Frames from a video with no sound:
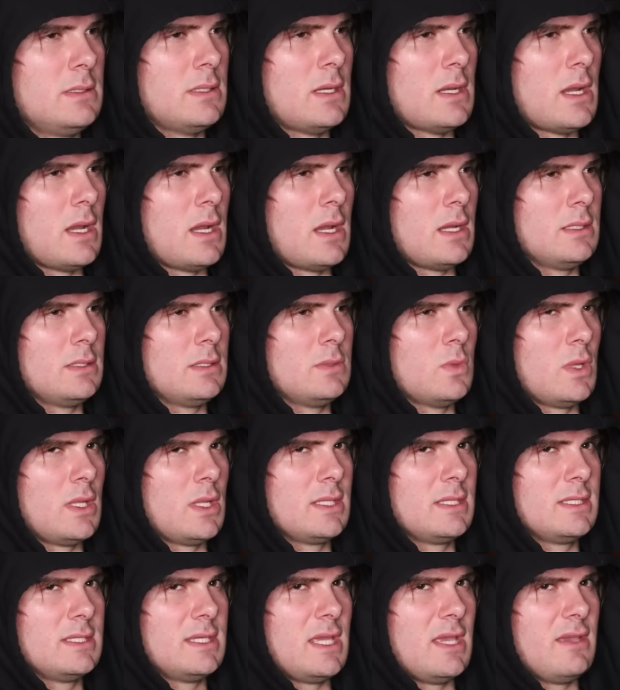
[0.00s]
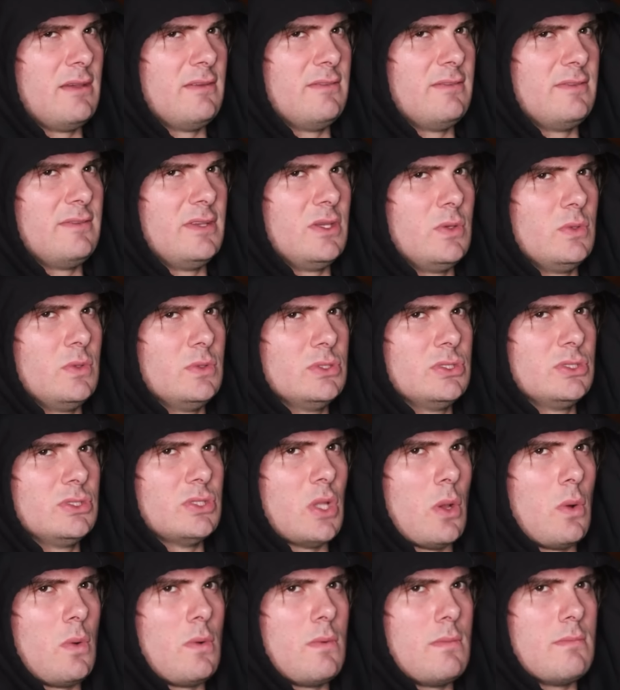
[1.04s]
I will give you
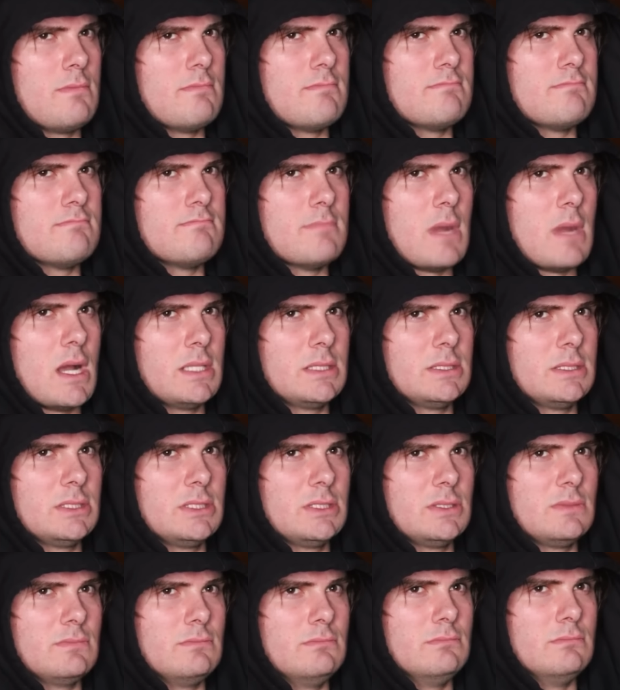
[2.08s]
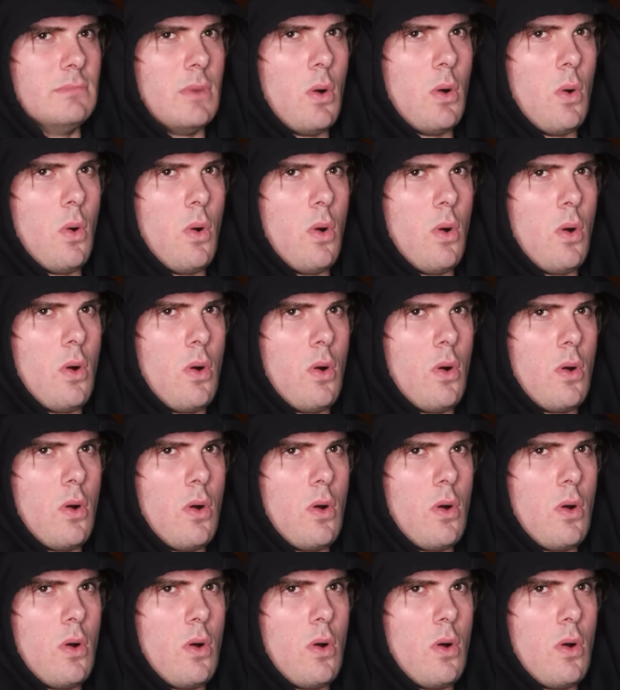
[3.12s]
so much more.